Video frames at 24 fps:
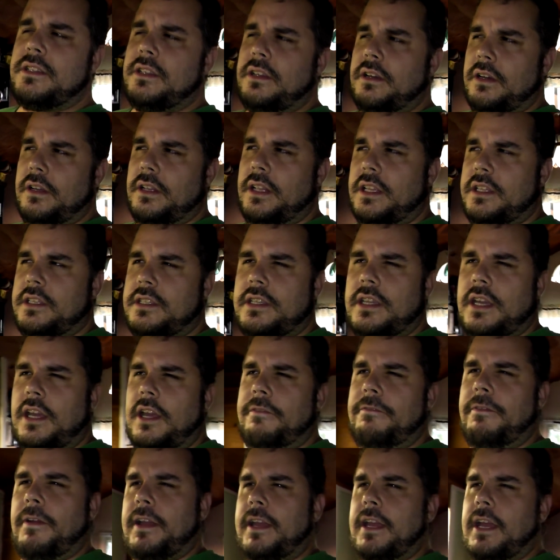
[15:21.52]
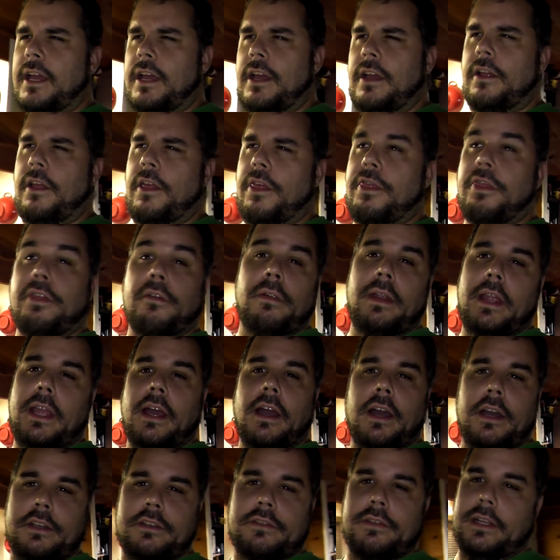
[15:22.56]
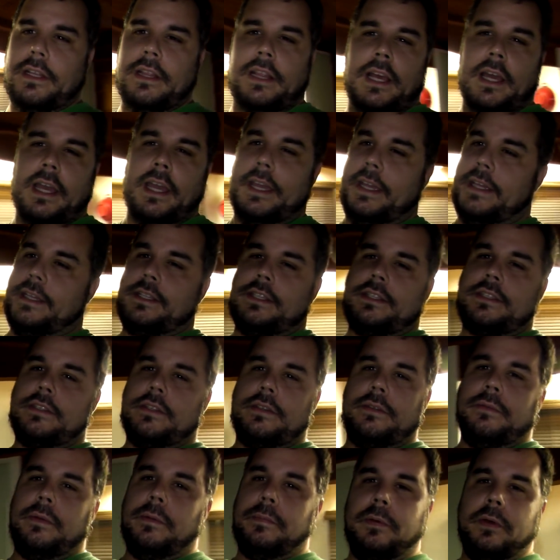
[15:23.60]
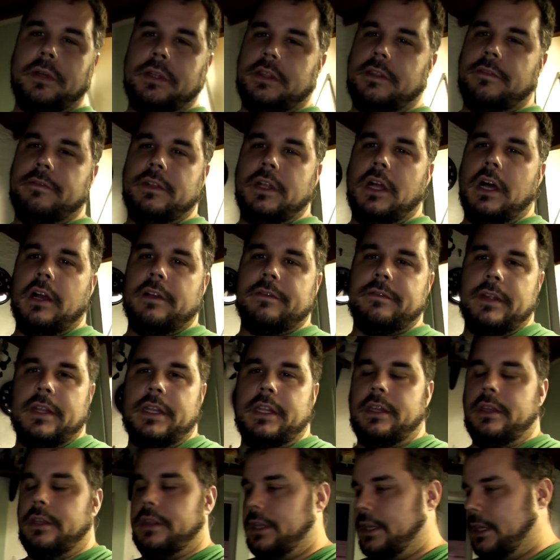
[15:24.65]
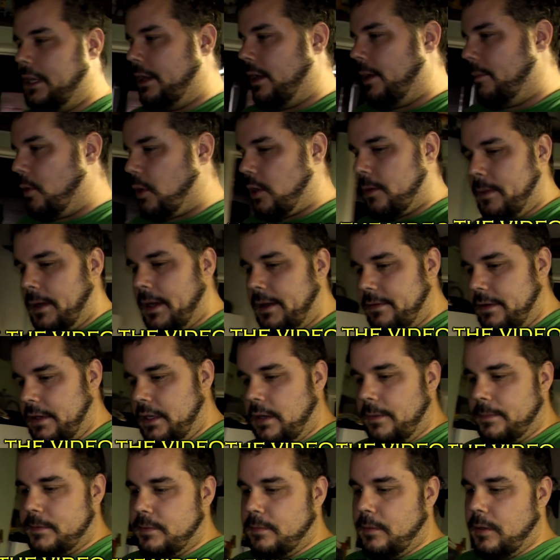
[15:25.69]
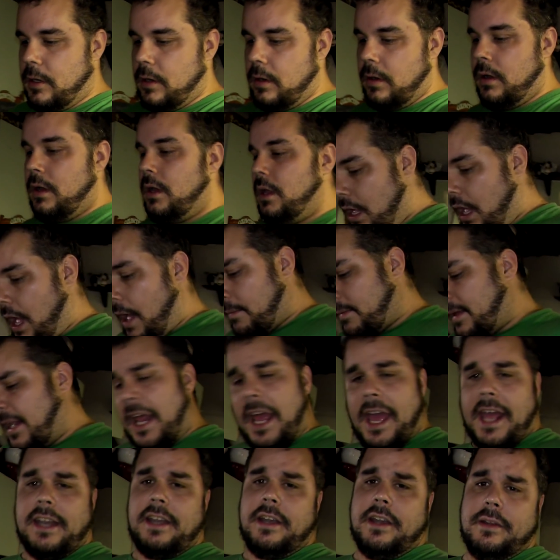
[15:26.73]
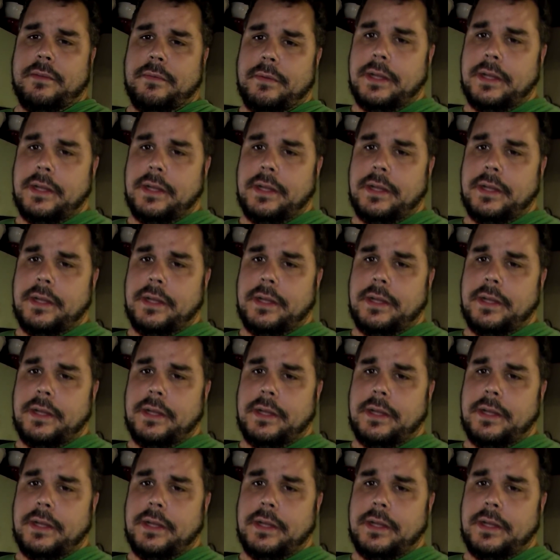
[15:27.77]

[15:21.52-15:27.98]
So let's see if I get 300 likes. We'll put the vlog video, the uh, motorbike video up tomorrow. I'm going to edit it